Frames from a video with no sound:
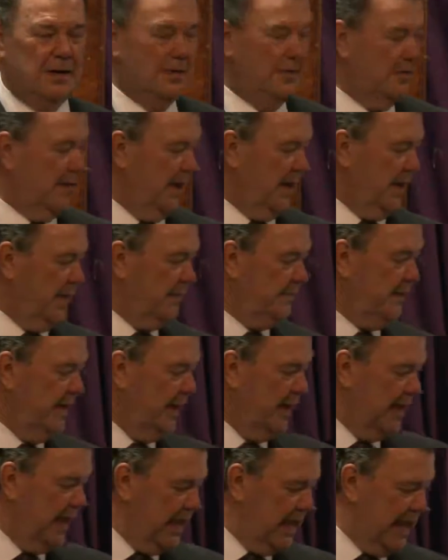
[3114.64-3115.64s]
Well,
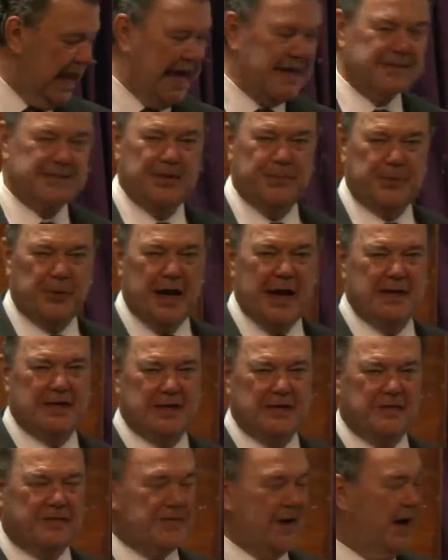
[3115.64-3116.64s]
he has to pray
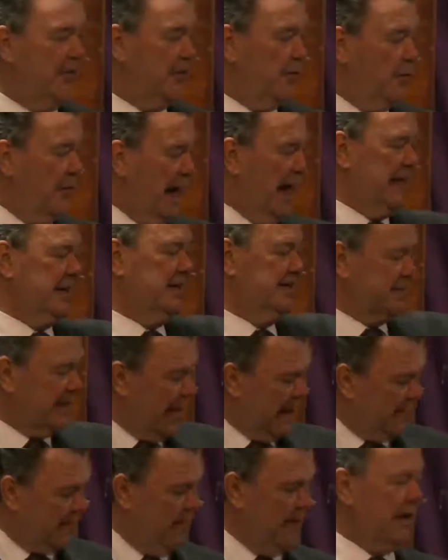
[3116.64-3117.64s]
to the Father. Why? Because
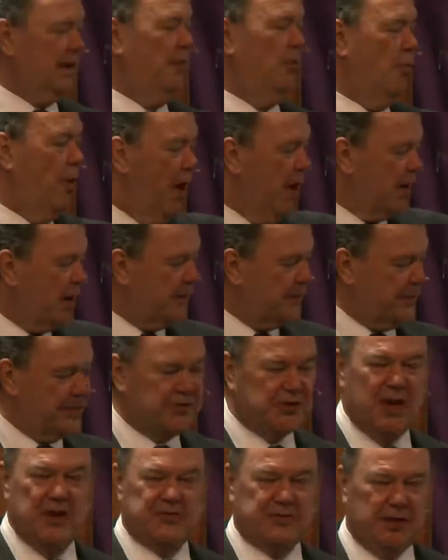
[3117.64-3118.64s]
that middle wall of
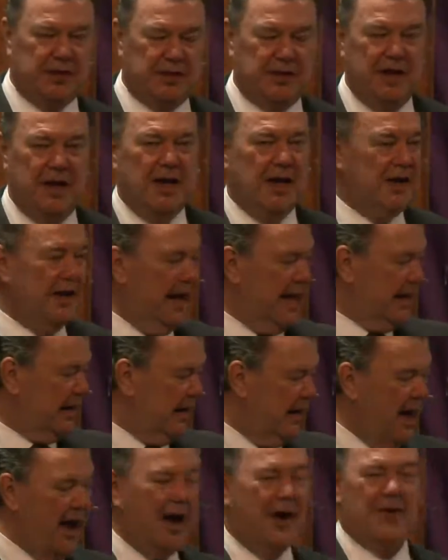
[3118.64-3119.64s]
partition, that
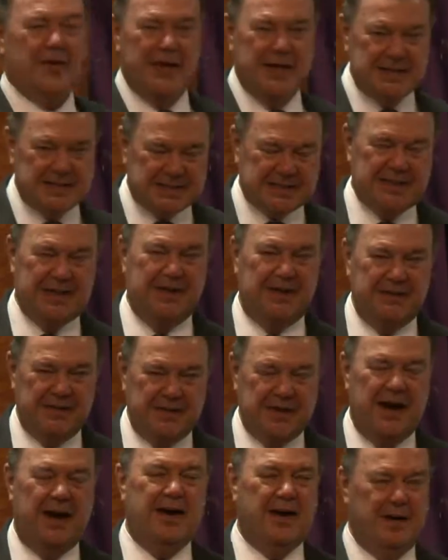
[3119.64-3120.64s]
law is still
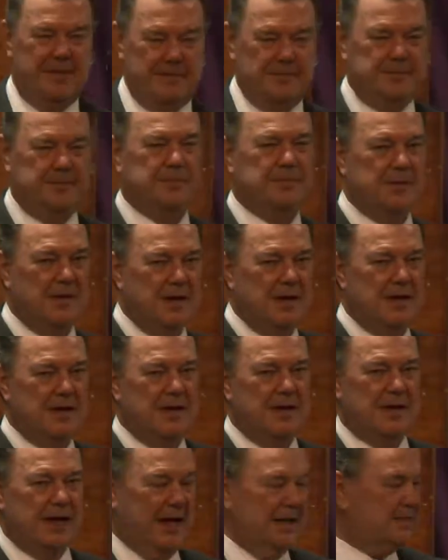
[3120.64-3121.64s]
there.
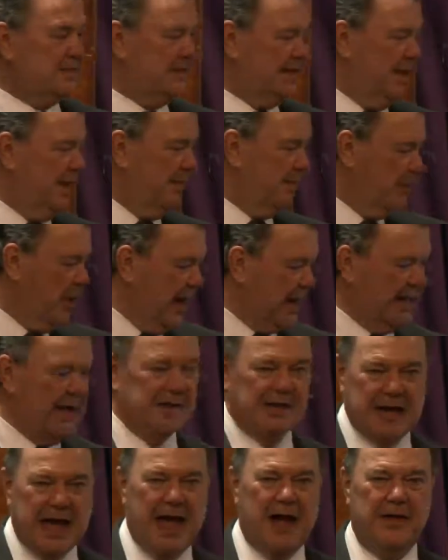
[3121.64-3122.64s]
It's still
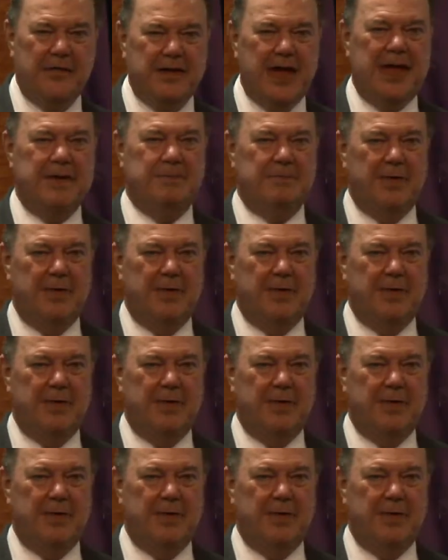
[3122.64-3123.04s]
breaking down that